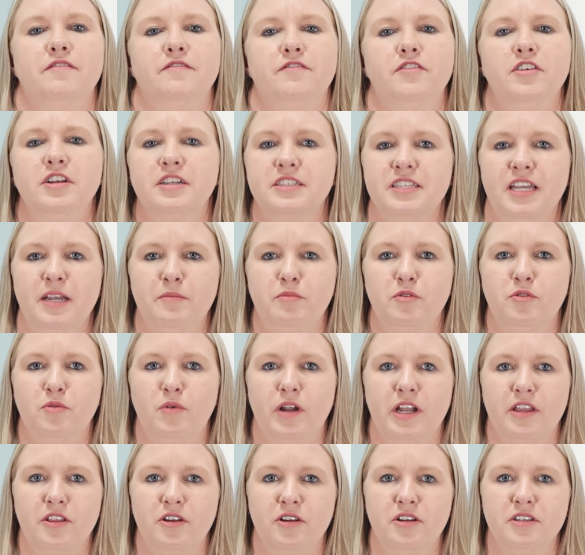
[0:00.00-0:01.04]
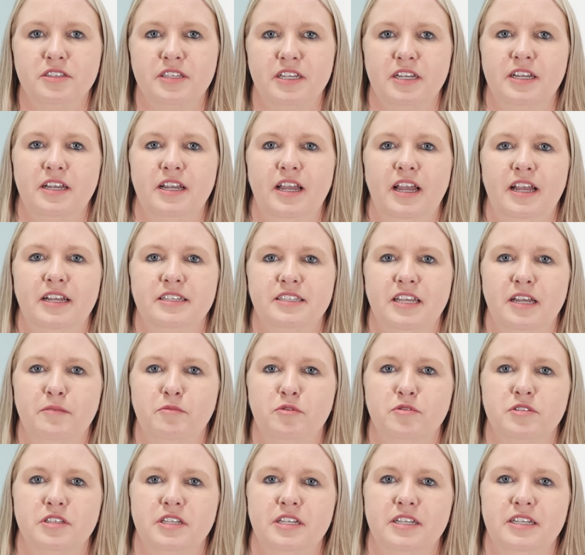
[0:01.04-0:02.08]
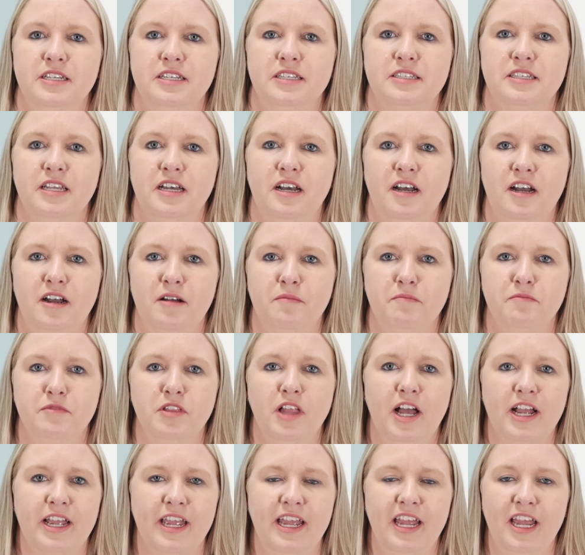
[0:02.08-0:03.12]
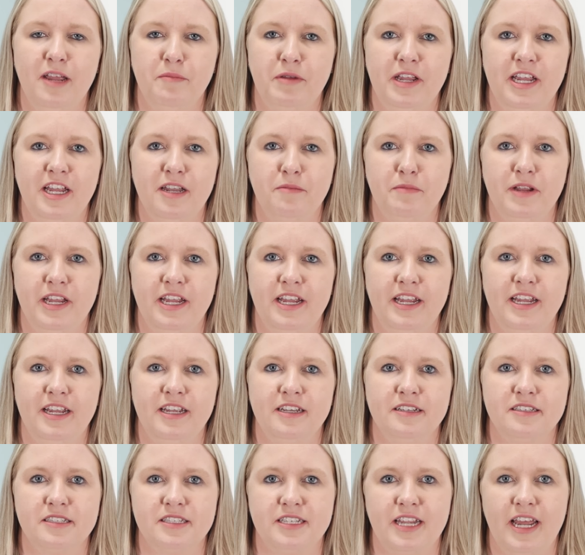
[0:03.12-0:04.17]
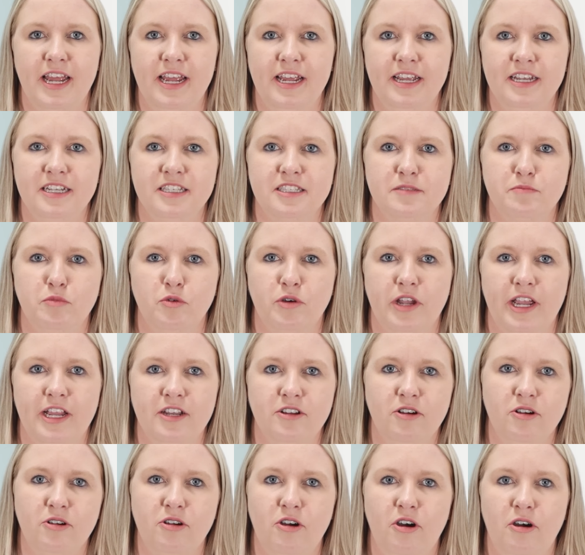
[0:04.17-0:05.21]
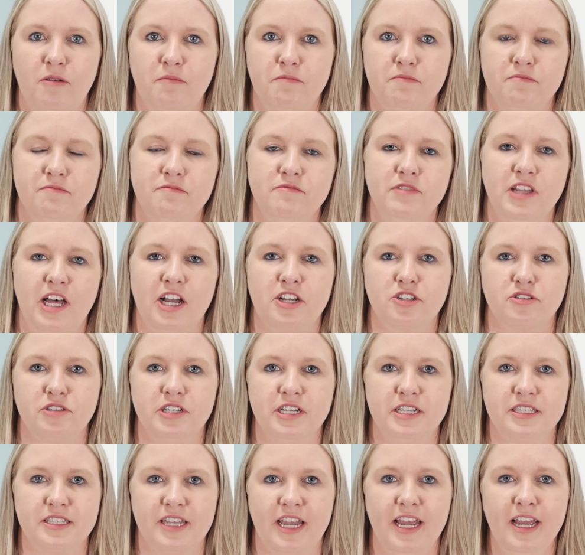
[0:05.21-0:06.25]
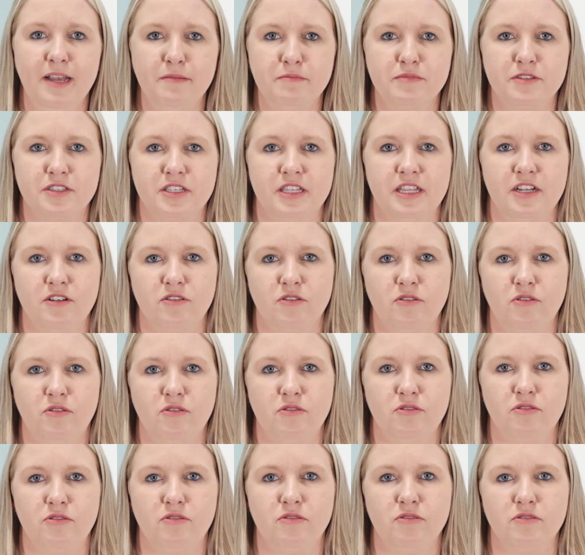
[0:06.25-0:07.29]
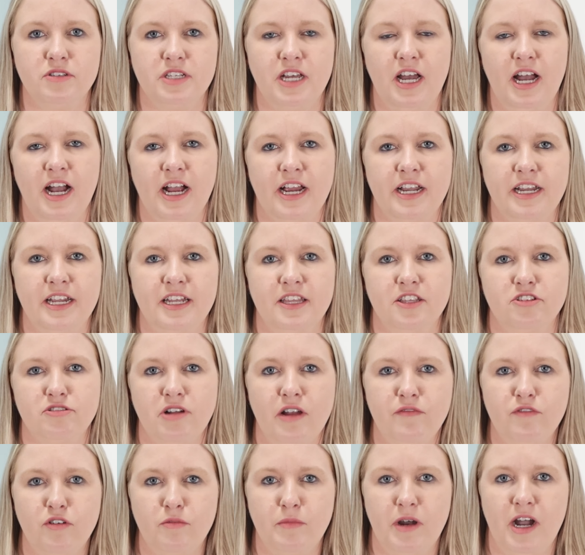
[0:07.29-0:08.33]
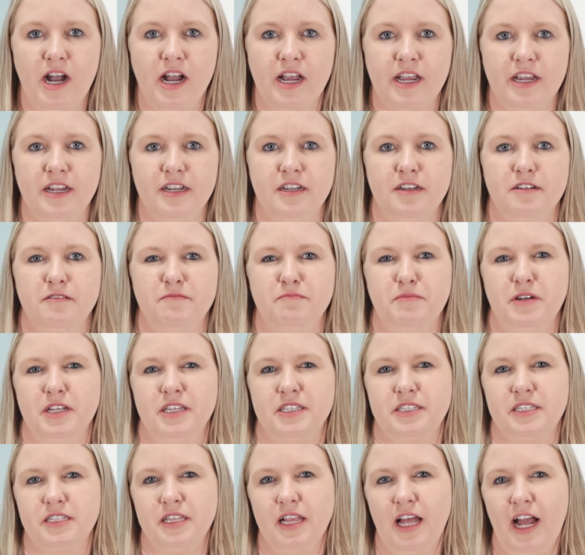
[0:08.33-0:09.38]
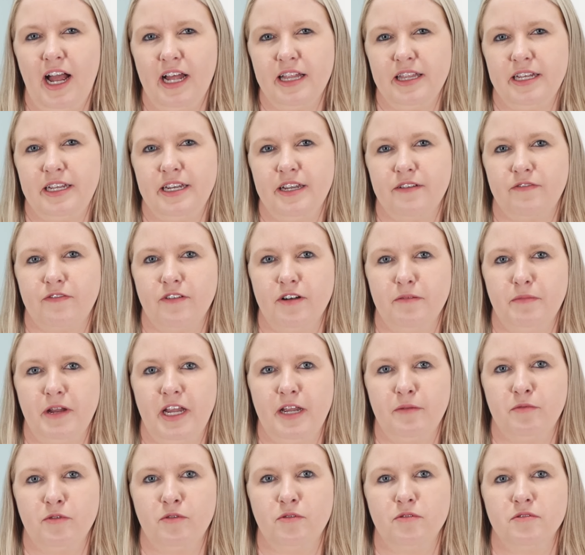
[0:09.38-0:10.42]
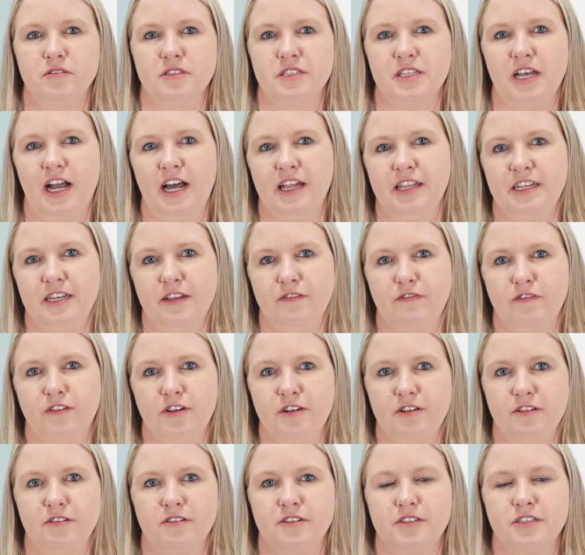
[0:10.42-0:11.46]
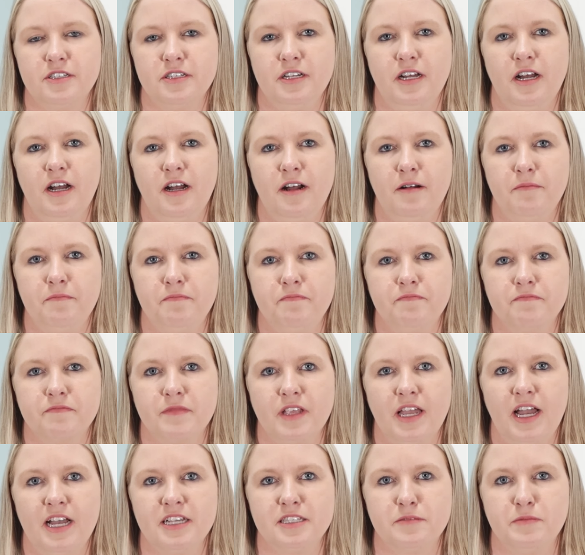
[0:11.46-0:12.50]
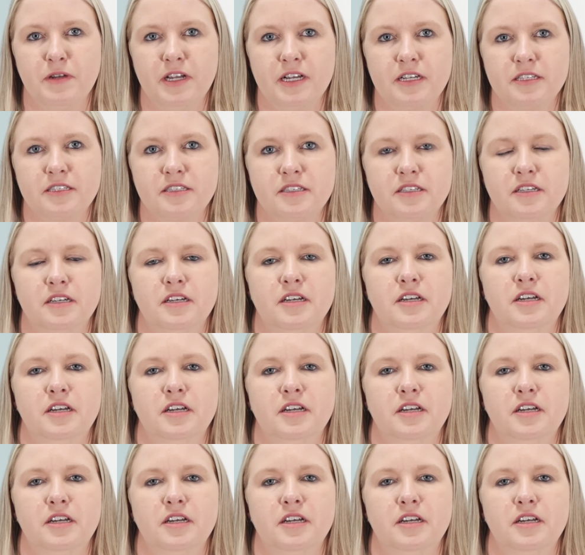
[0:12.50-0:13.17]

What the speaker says: For example, one of those examples is like Airbnb, Stays, Booking.com, Luxury Escapes. So they're all targeting the travel market, but slightly different people, slightly different aspects.